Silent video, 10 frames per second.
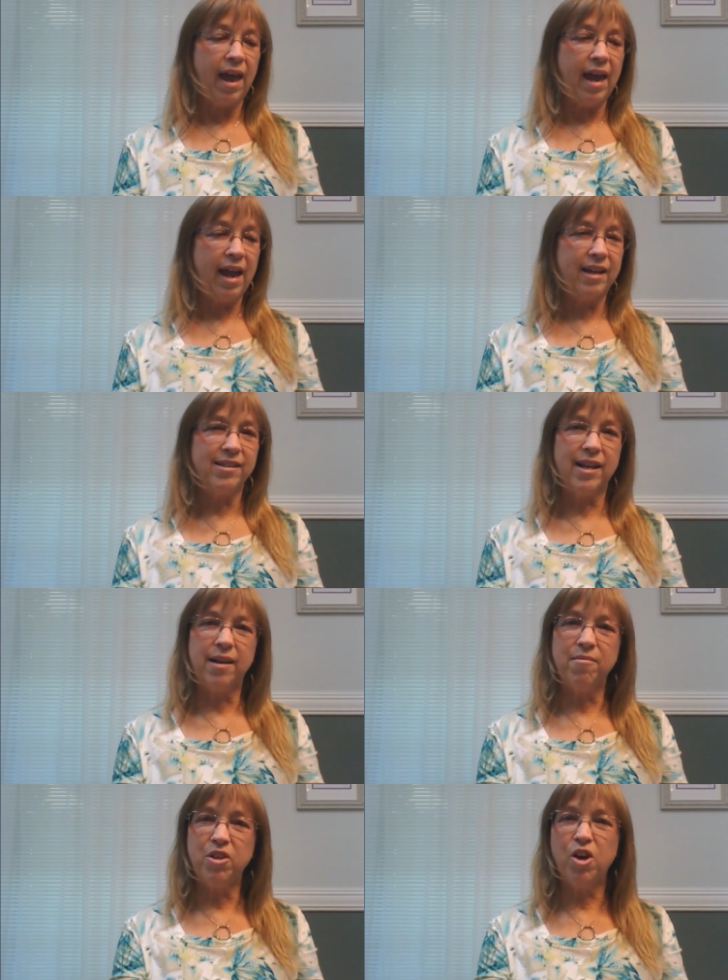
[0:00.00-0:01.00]
and said,
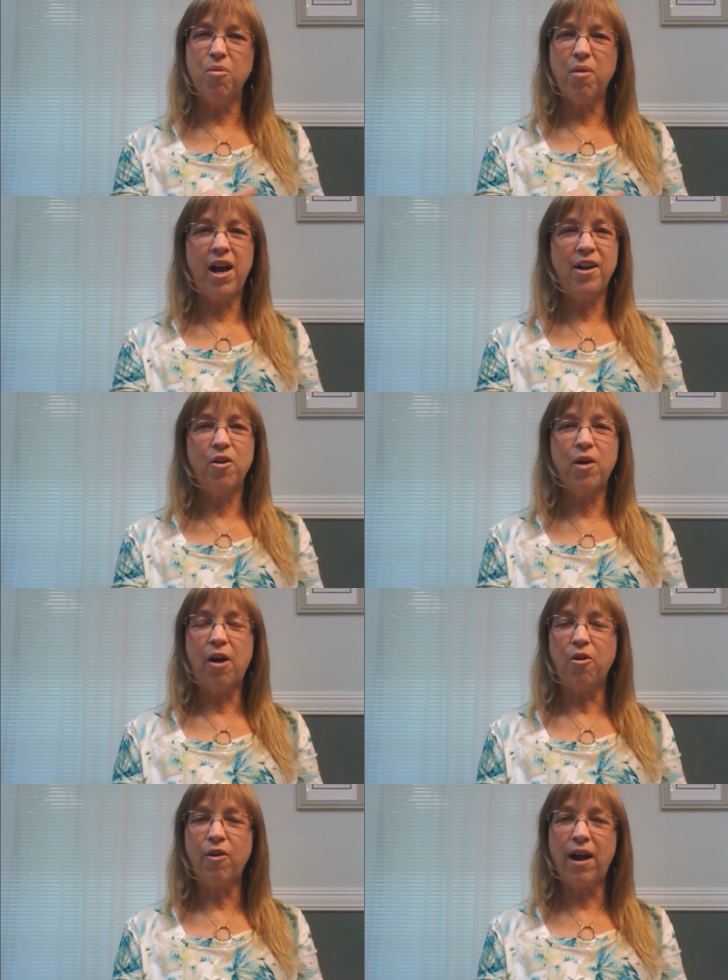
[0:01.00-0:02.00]
You know, I know
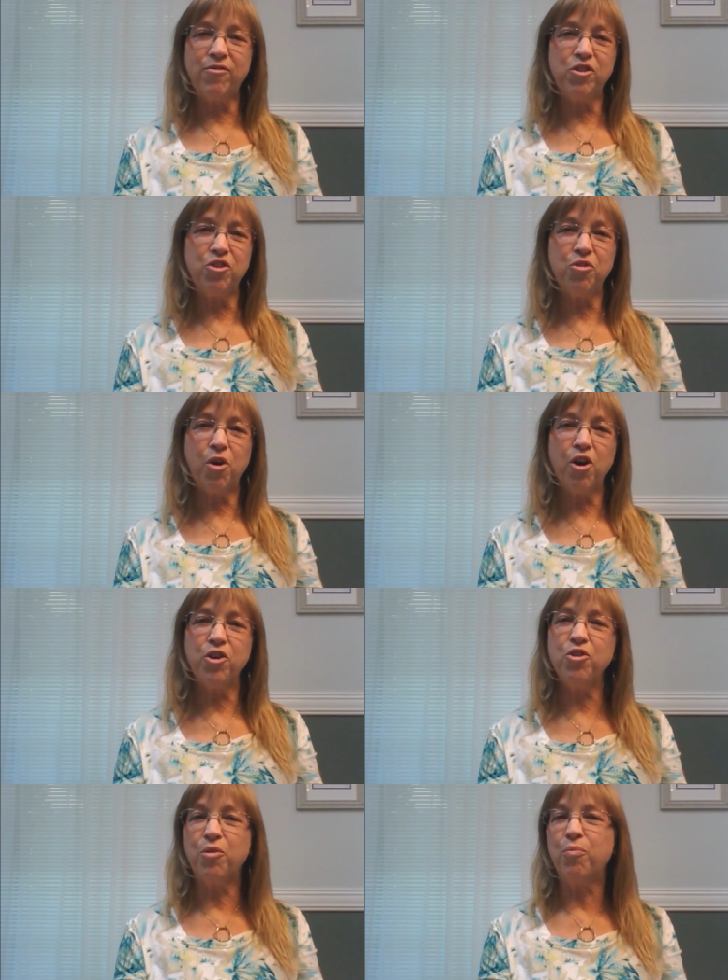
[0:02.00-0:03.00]
how crafty you are.
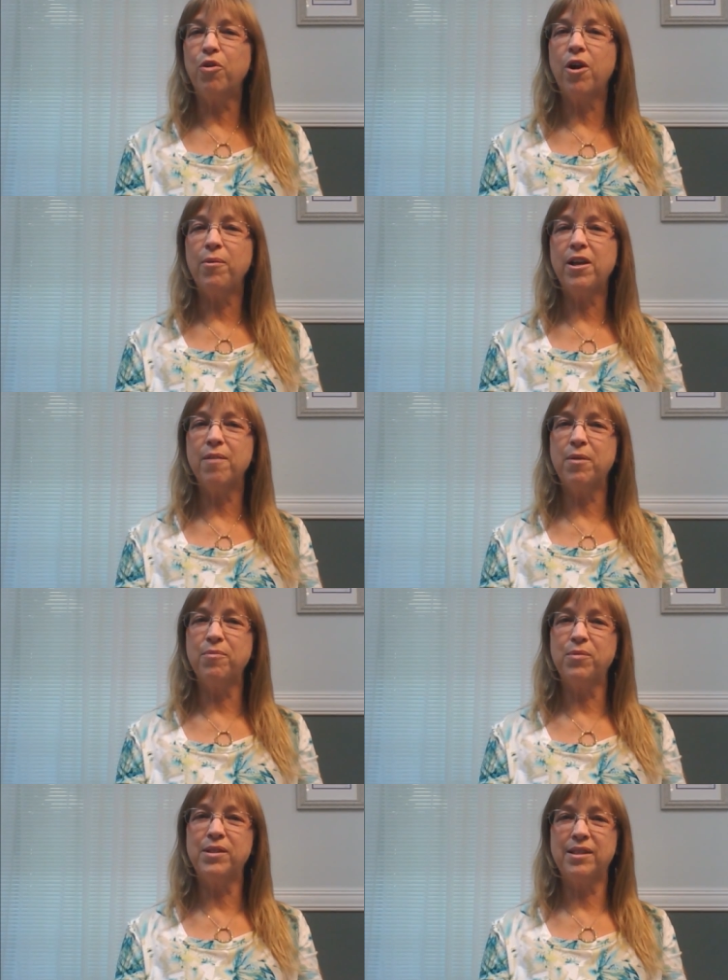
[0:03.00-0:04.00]
You could probably come
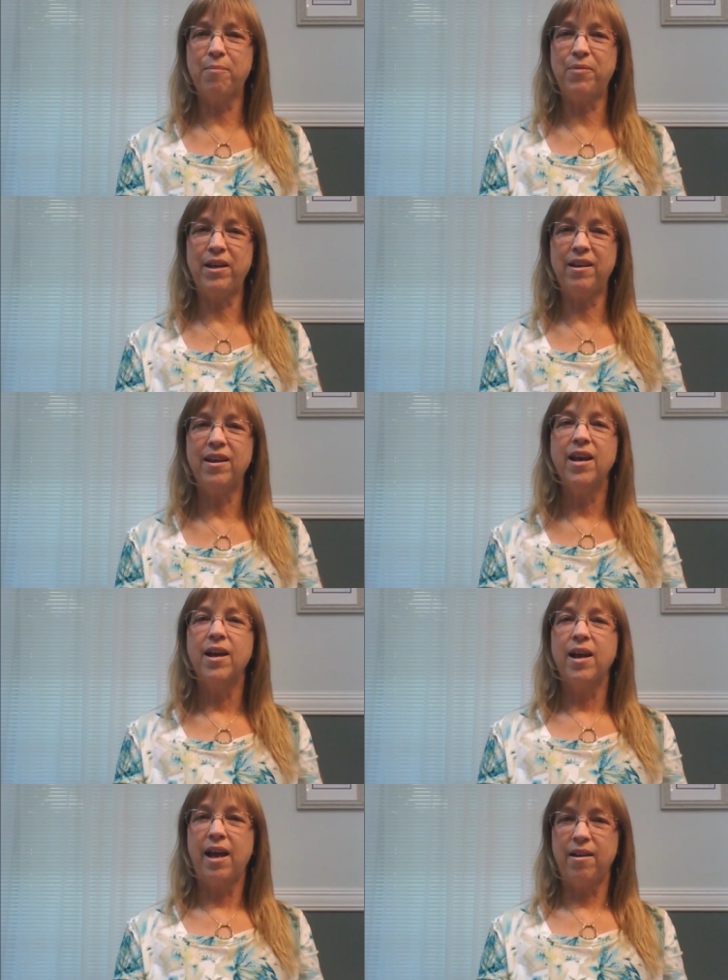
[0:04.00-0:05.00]
up with something
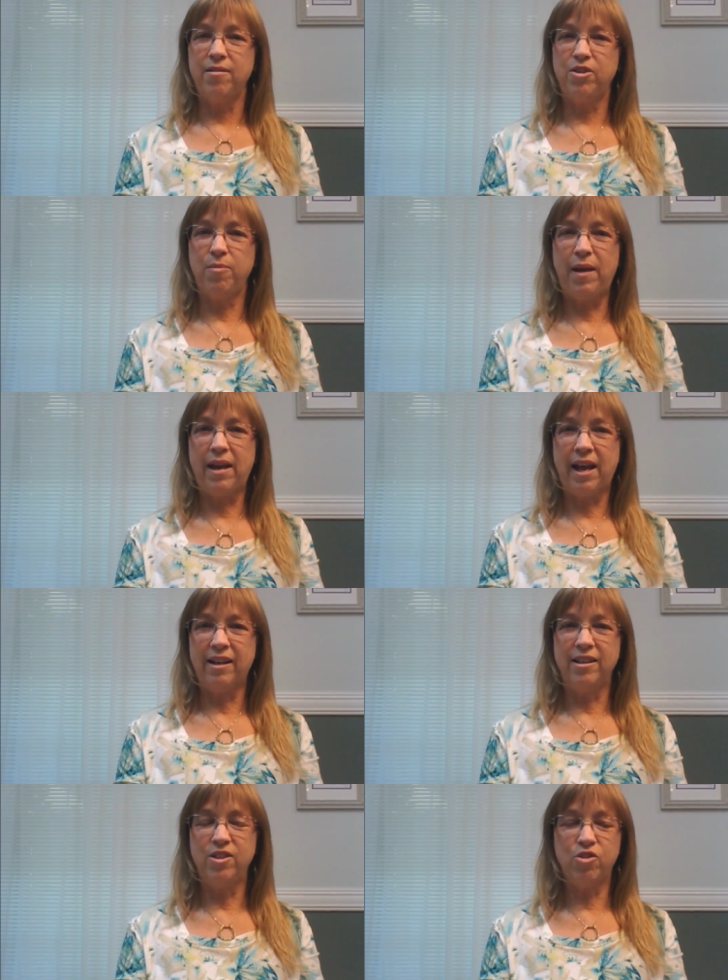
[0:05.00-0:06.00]
to make out
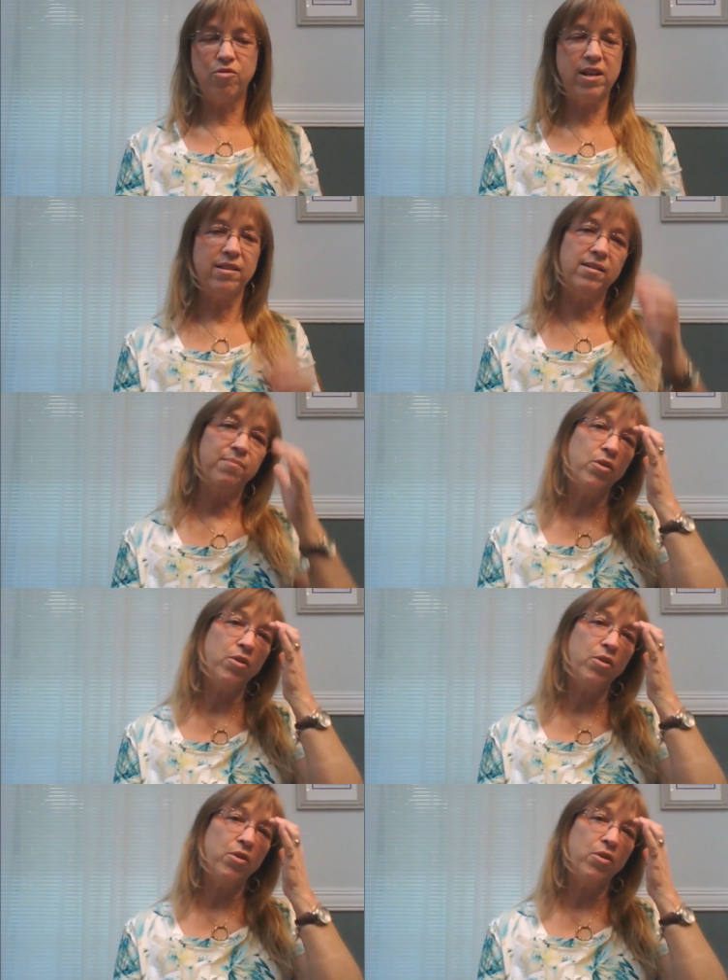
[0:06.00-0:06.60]
of these strings.